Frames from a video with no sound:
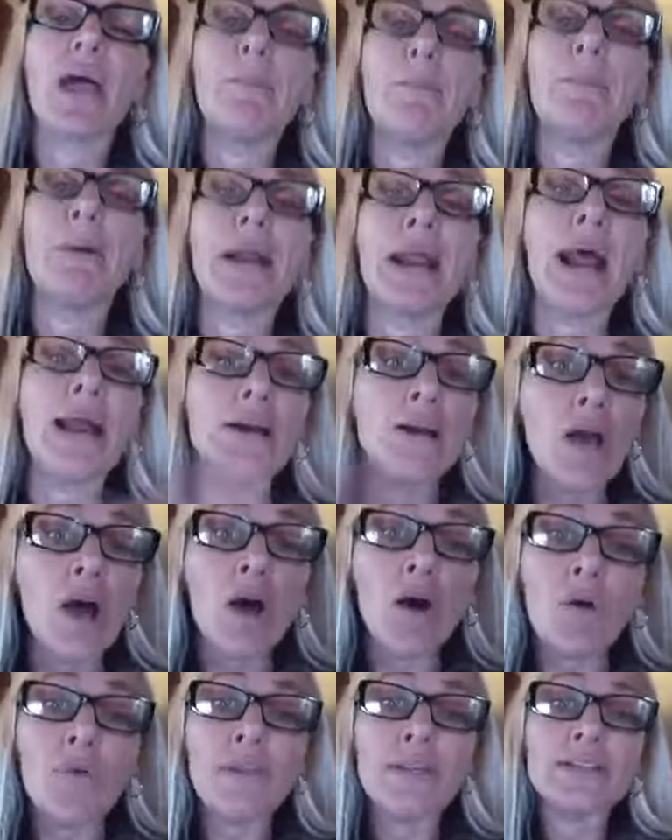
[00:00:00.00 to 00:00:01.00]
But I
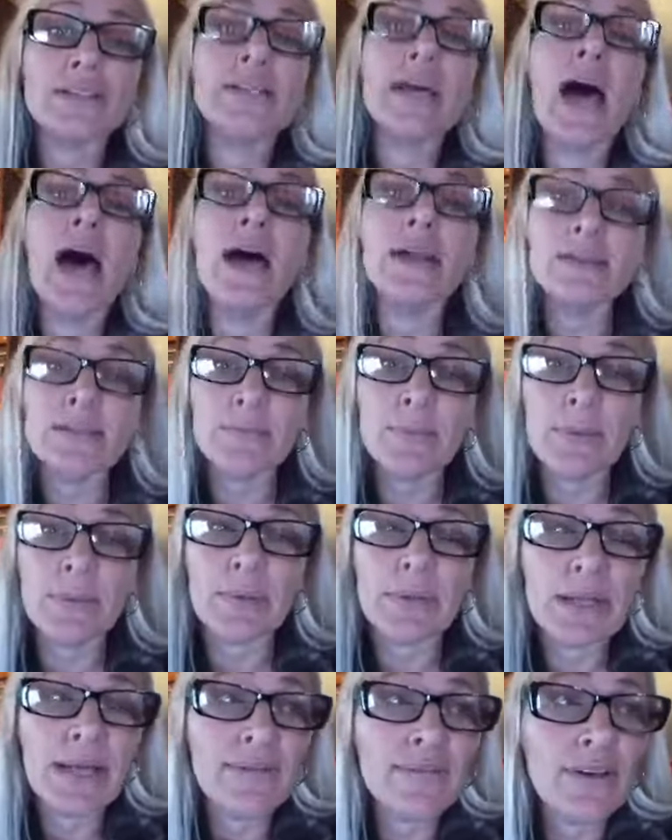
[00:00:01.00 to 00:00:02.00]
know that tons of
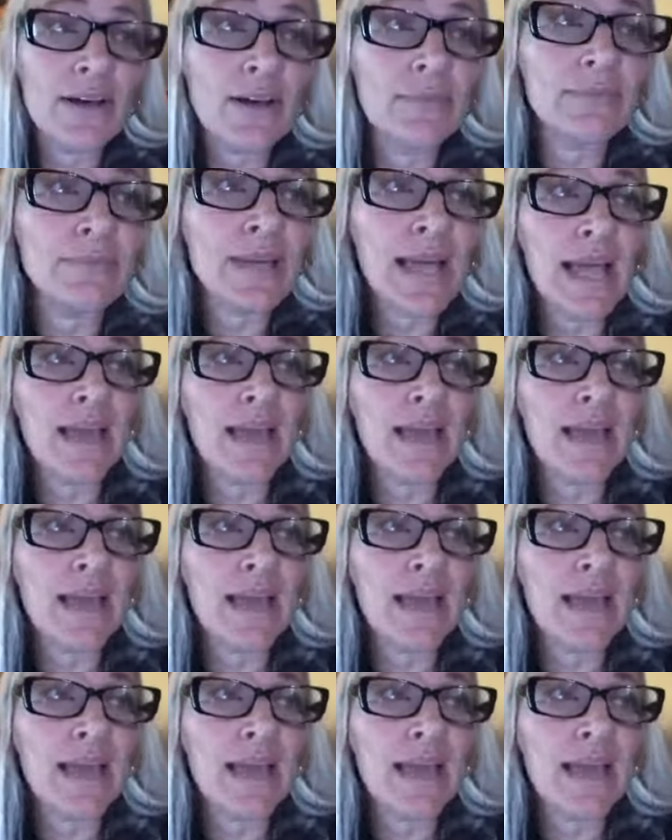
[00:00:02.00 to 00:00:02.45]
people love them,